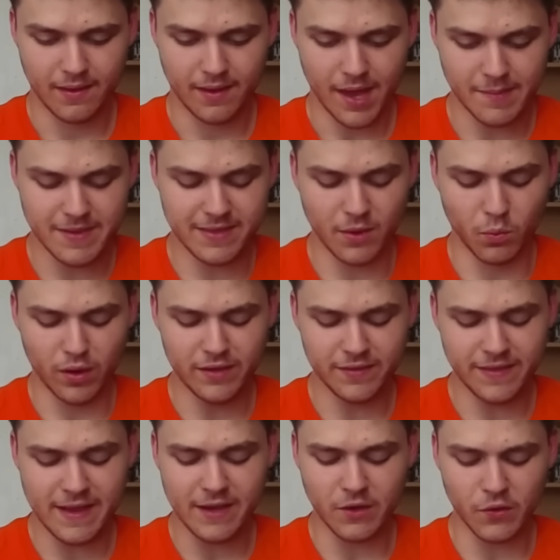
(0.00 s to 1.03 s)
I mean, the one
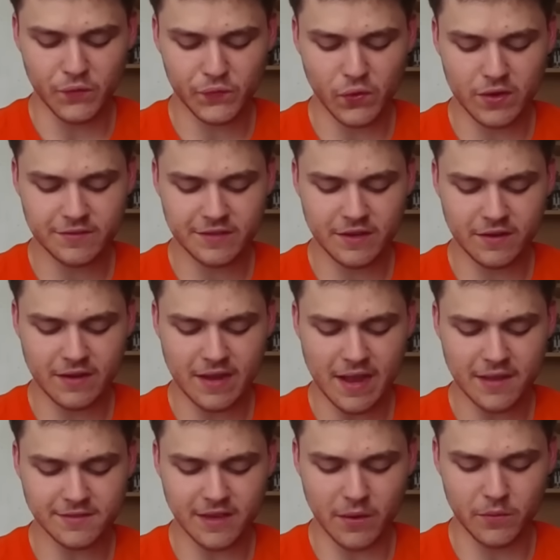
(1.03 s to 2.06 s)
thing good for us here,
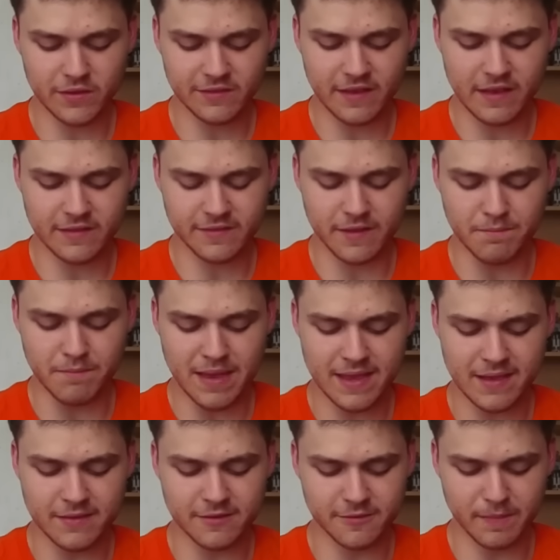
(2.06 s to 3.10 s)
guys, I would say is the
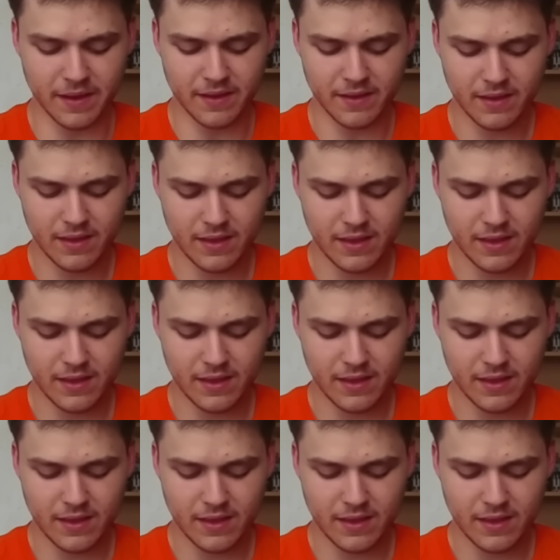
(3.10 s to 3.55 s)
minions, but